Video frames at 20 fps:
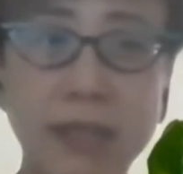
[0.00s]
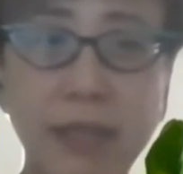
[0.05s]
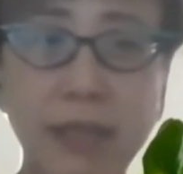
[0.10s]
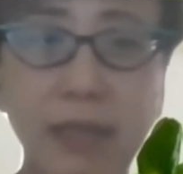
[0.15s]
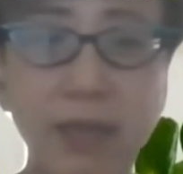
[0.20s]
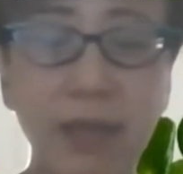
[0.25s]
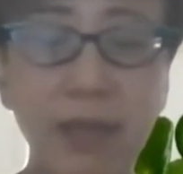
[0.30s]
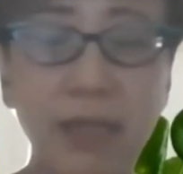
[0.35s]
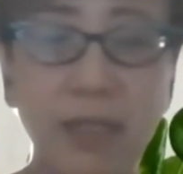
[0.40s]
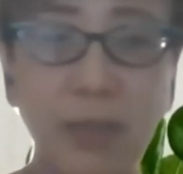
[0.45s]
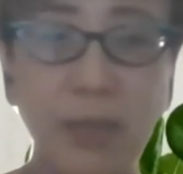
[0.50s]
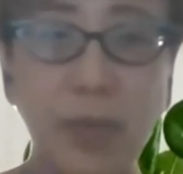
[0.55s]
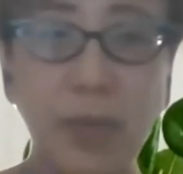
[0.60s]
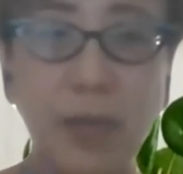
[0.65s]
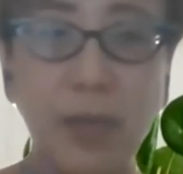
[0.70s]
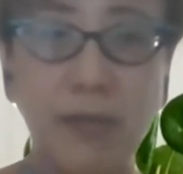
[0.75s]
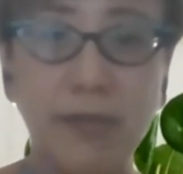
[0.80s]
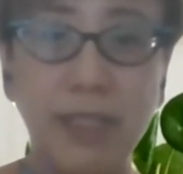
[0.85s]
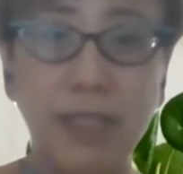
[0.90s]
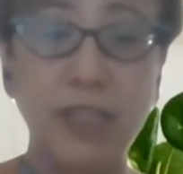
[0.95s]
a
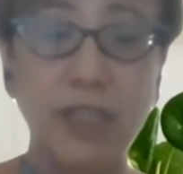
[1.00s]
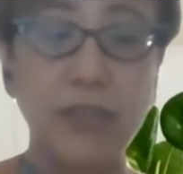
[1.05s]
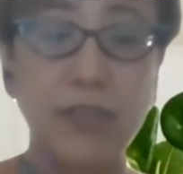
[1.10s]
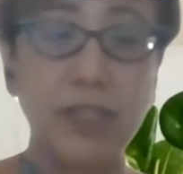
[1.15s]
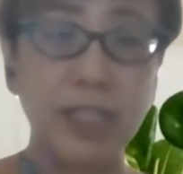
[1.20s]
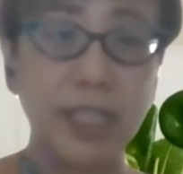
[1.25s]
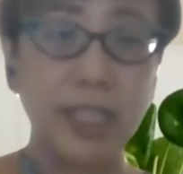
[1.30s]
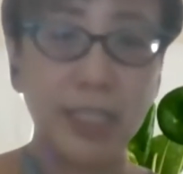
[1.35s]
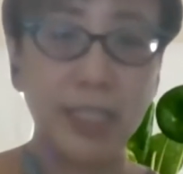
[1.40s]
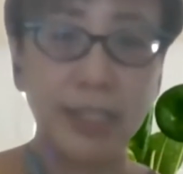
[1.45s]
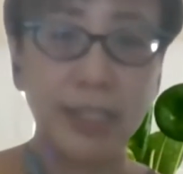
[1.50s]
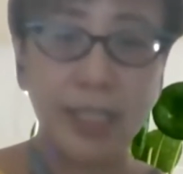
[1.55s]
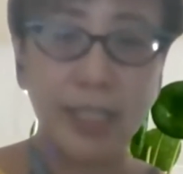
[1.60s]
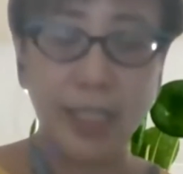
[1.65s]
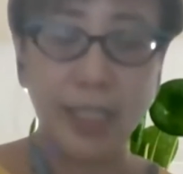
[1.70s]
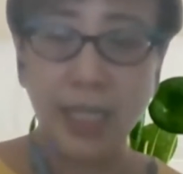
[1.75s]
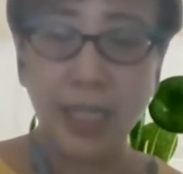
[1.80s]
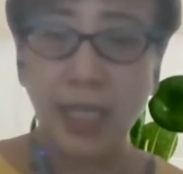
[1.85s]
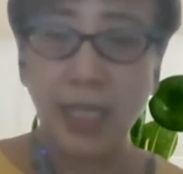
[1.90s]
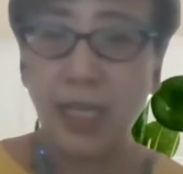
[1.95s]
way of de-stressing.
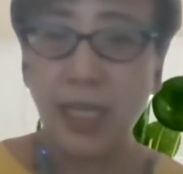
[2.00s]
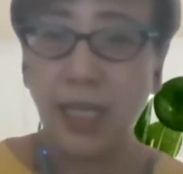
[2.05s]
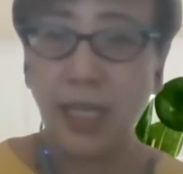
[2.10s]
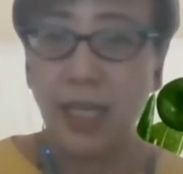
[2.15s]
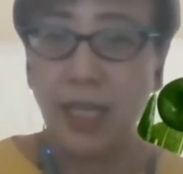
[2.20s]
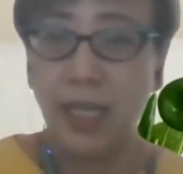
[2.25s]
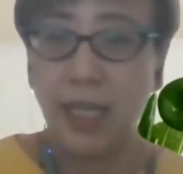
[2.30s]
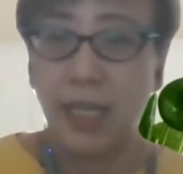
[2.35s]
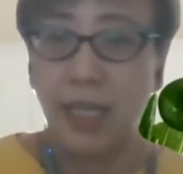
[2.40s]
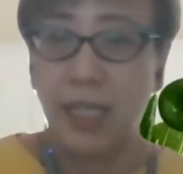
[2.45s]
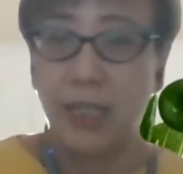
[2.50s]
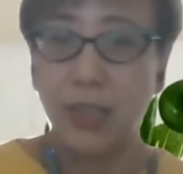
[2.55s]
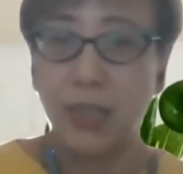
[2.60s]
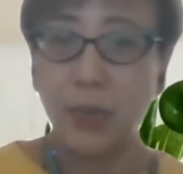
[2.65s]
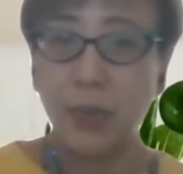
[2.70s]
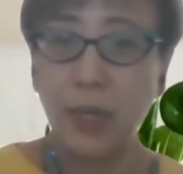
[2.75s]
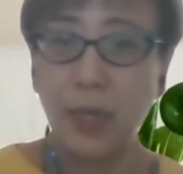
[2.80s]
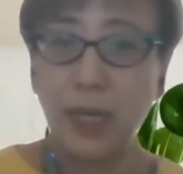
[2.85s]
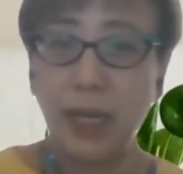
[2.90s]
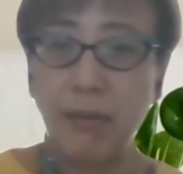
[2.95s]

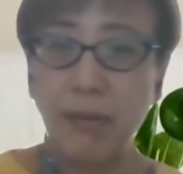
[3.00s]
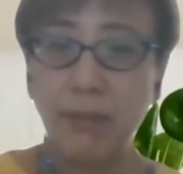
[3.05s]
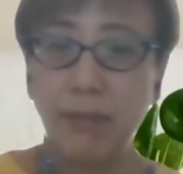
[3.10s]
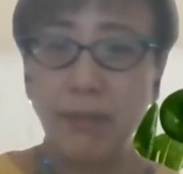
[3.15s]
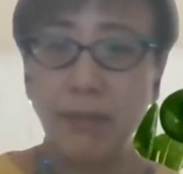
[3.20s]
So when I'm,